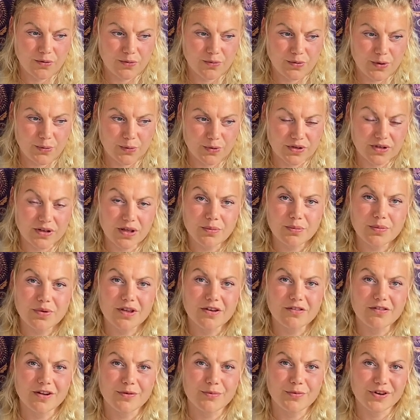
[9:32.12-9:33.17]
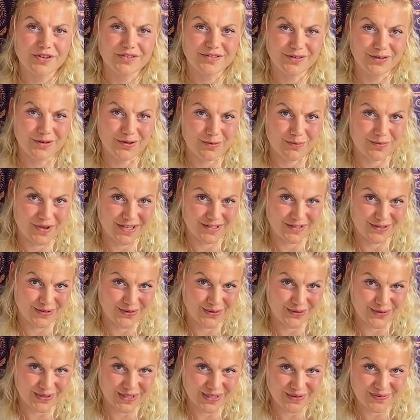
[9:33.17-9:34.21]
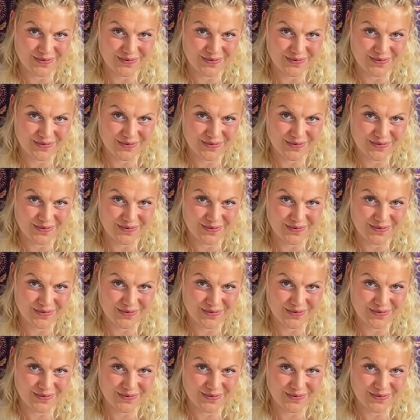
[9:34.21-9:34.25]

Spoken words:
we would not be a vibrationally matched to it.